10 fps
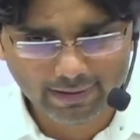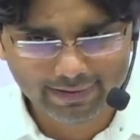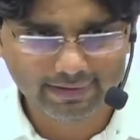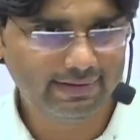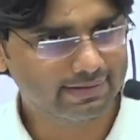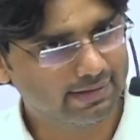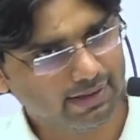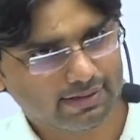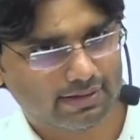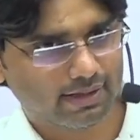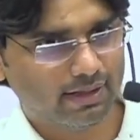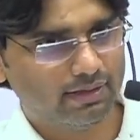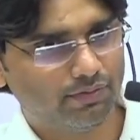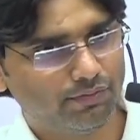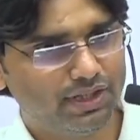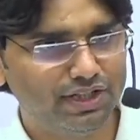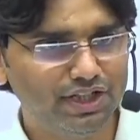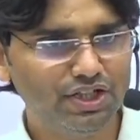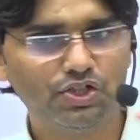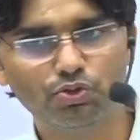He says that we
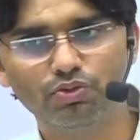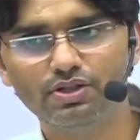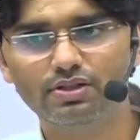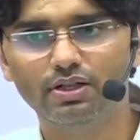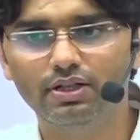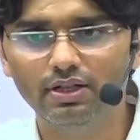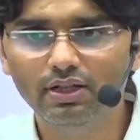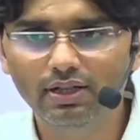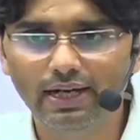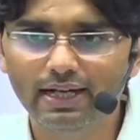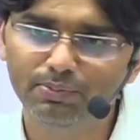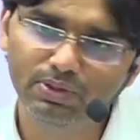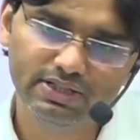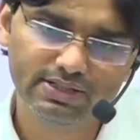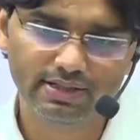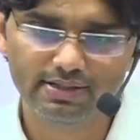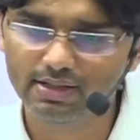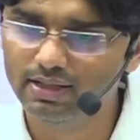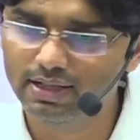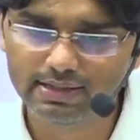need to study
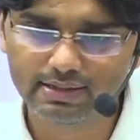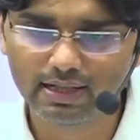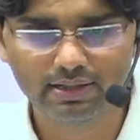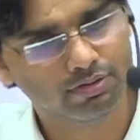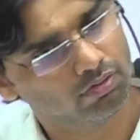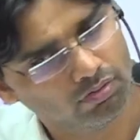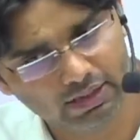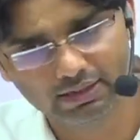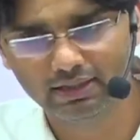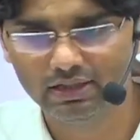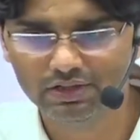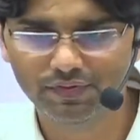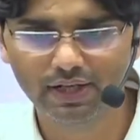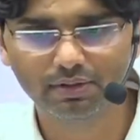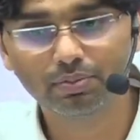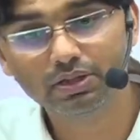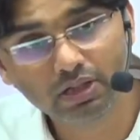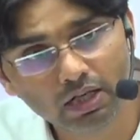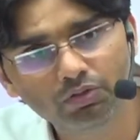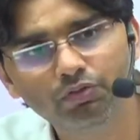administration as science. Okay, that is fine, but
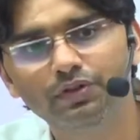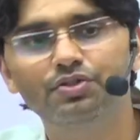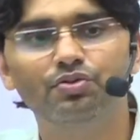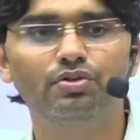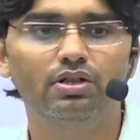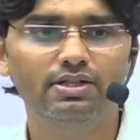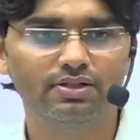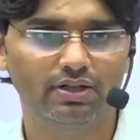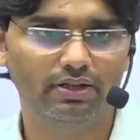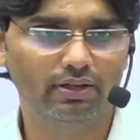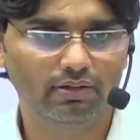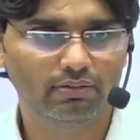how we should study?